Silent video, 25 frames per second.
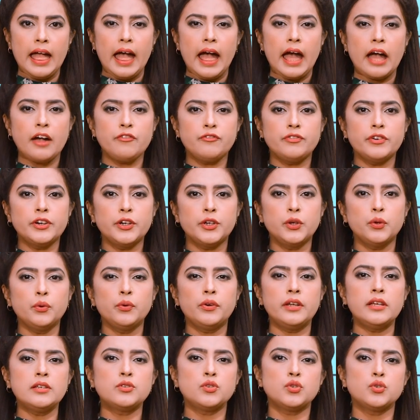Efforts to
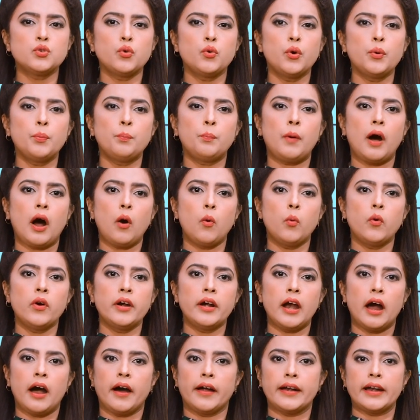restore power
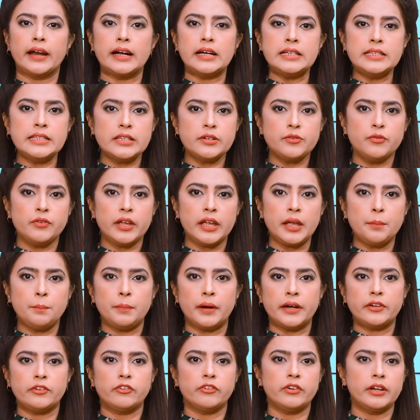are underway,
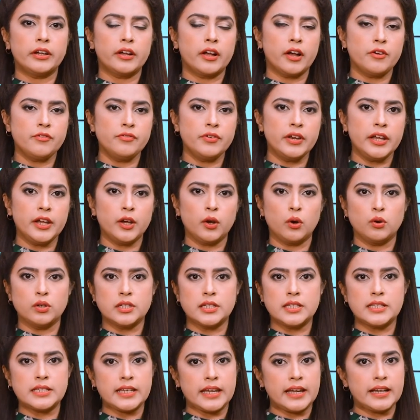but recovery could
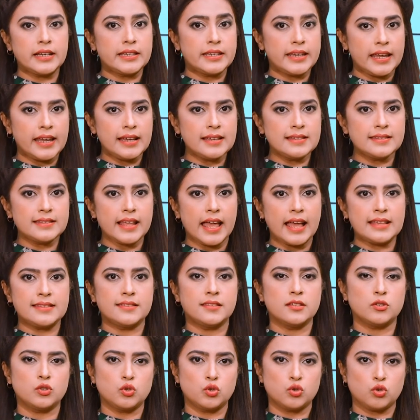take days as
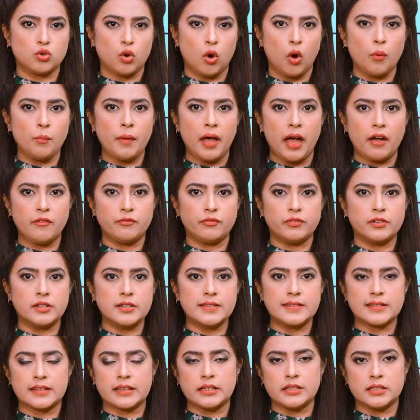the storm
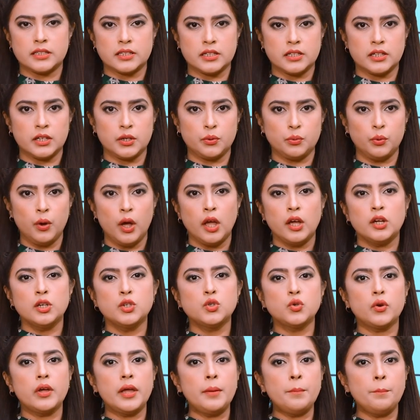efforts continue
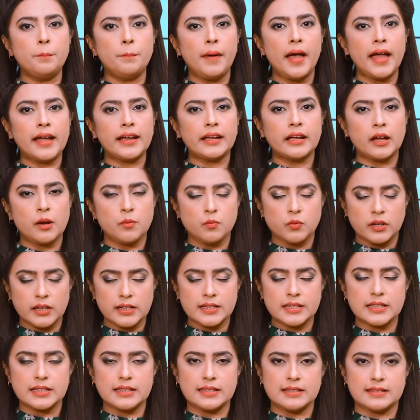to impact
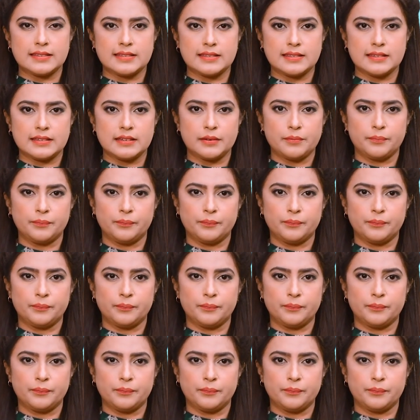communities.